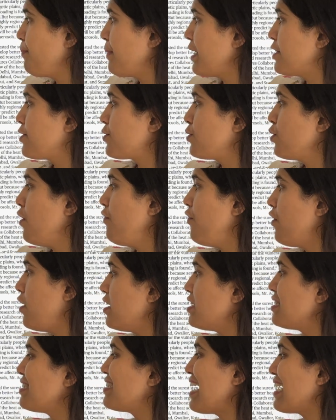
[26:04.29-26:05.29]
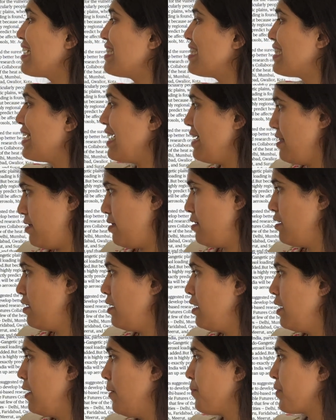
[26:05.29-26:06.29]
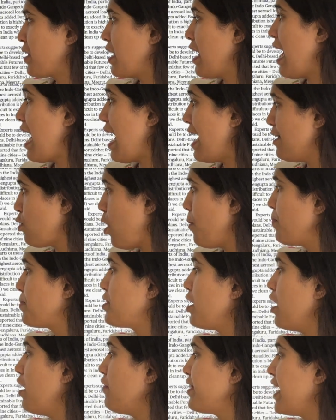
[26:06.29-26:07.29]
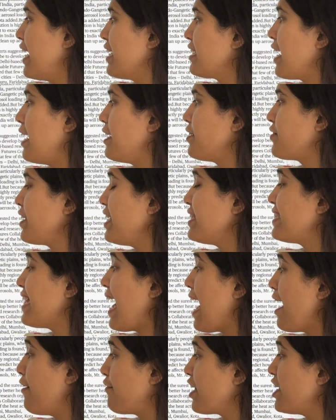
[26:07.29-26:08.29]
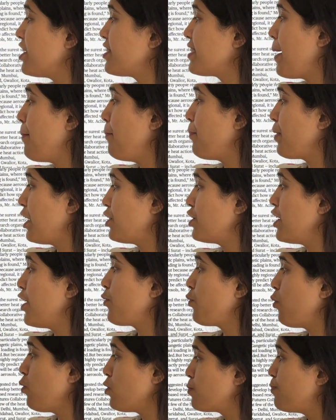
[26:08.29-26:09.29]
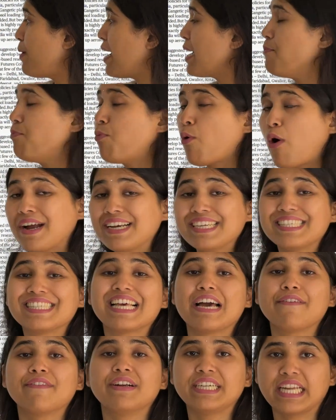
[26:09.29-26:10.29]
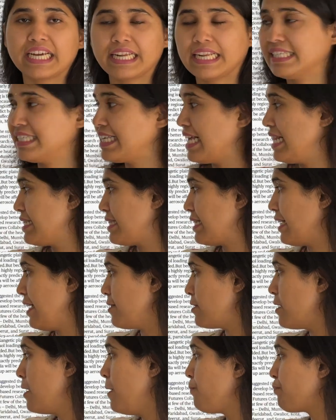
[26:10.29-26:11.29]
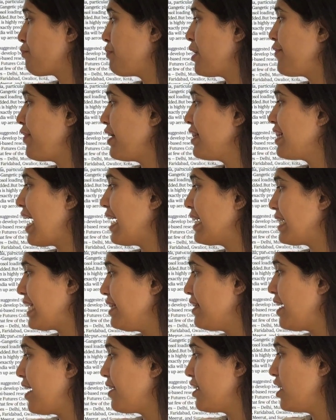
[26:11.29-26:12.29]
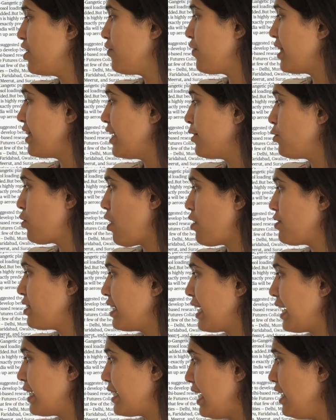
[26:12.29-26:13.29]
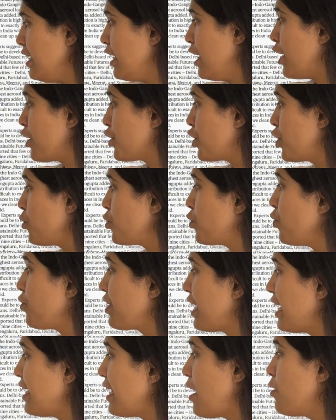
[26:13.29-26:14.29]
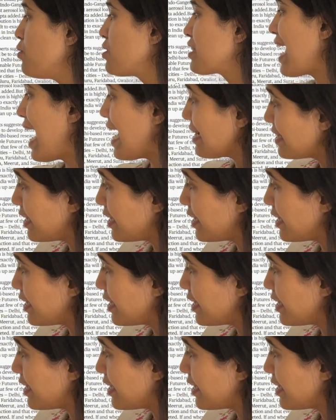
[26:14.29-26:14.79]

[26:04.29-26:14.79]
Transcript: Ministry of Earth Sciences has observed, that country's average temperature rose by 0.7 degrees Celsius between 1901 and 2080 due to greenhouse gas